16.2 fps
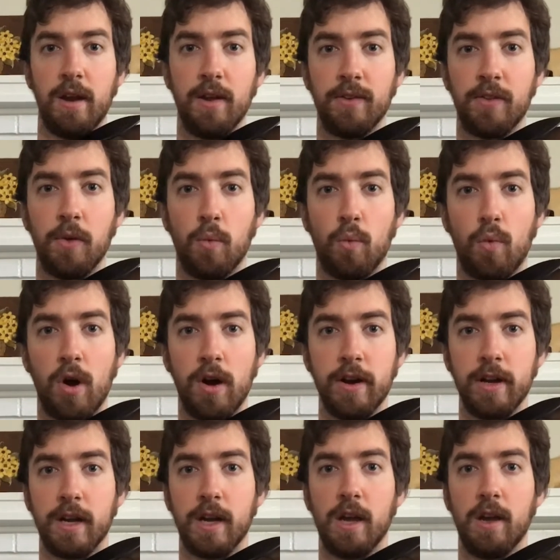as the 1
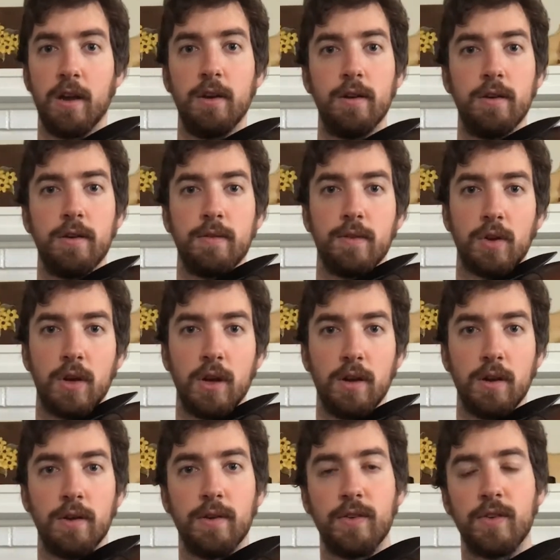again.
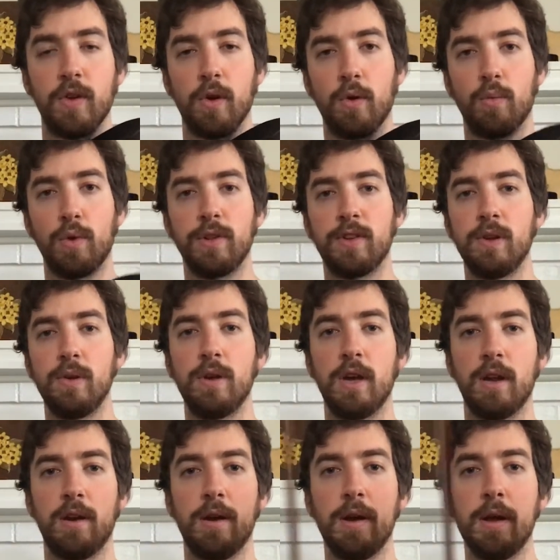Okay, so once you
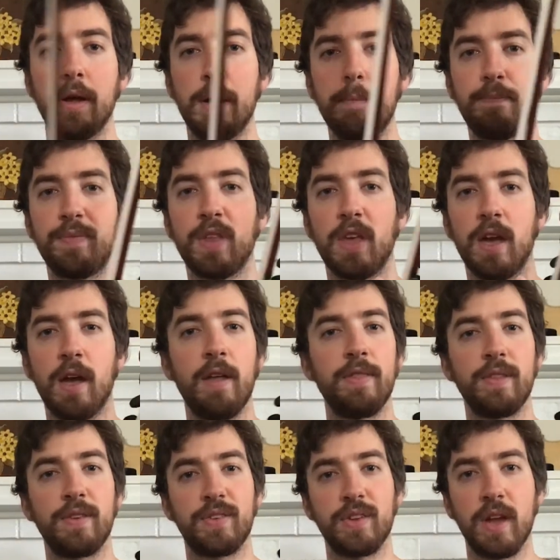get at
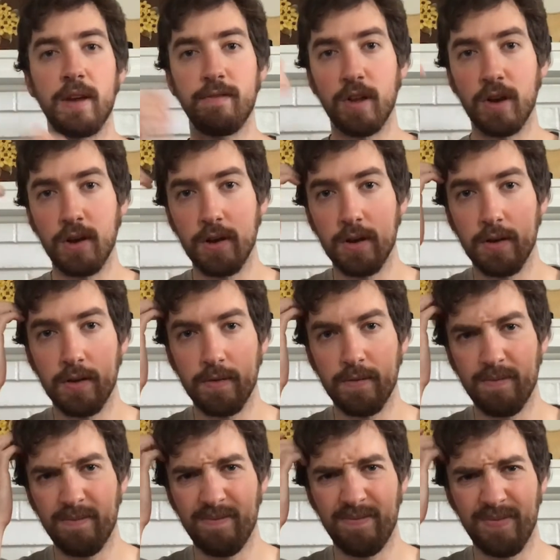the 7,
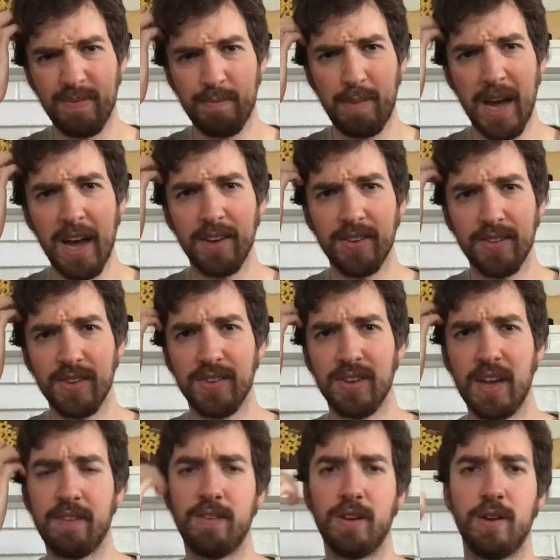past the
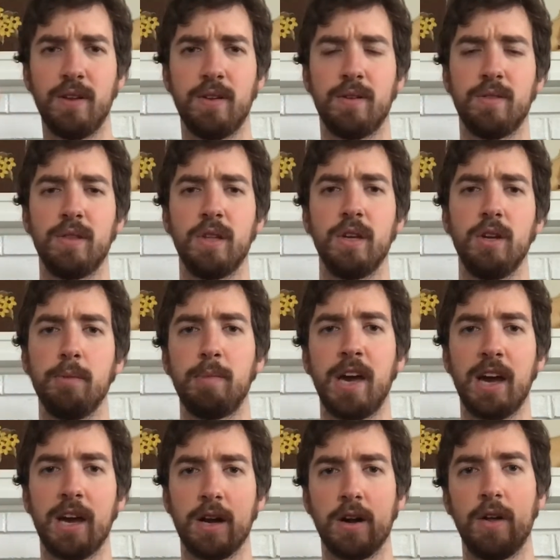7, then you're
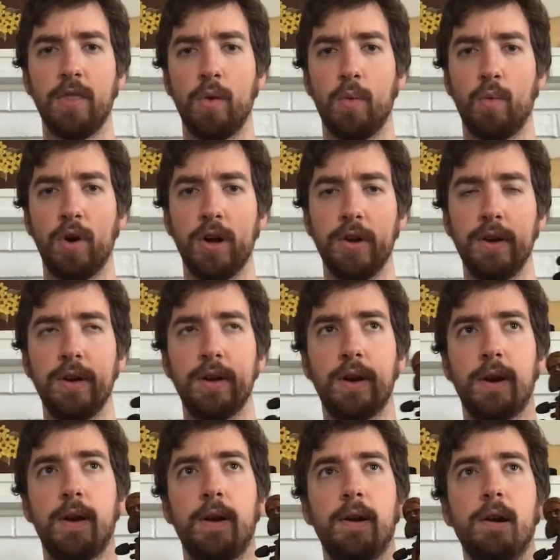back on the 1.
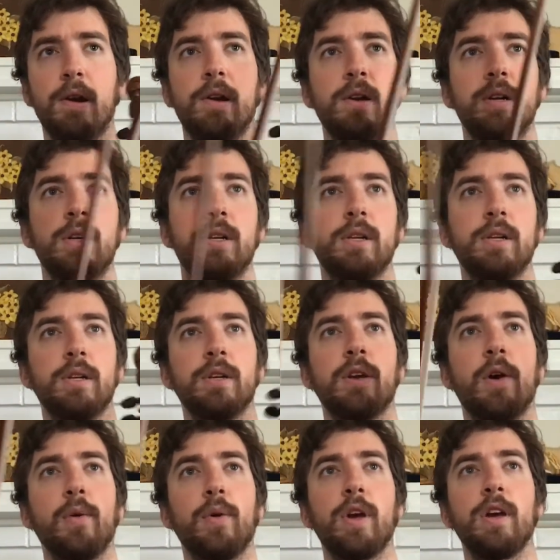
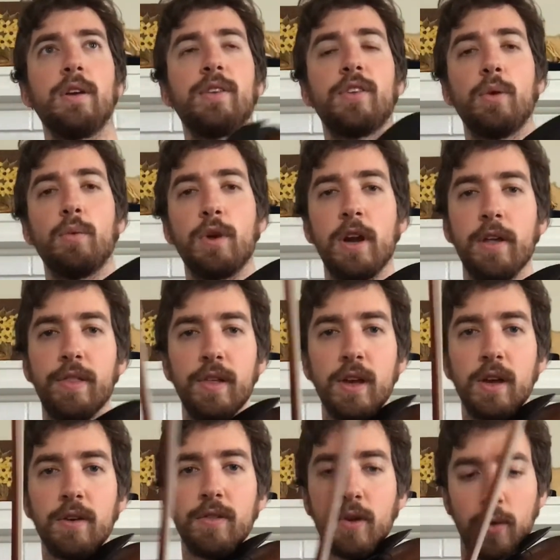Okay, so when I think
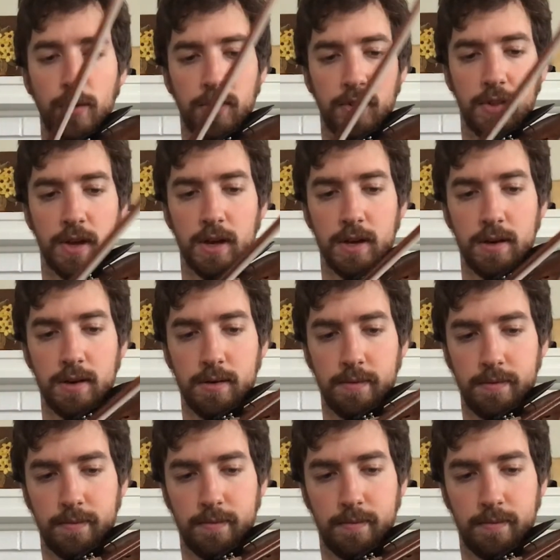of those then,
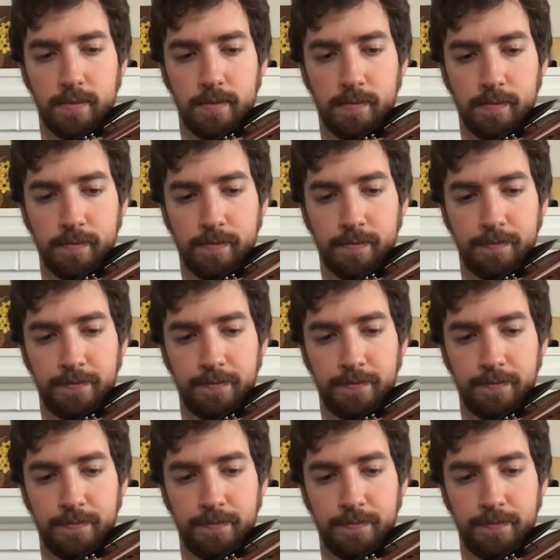1,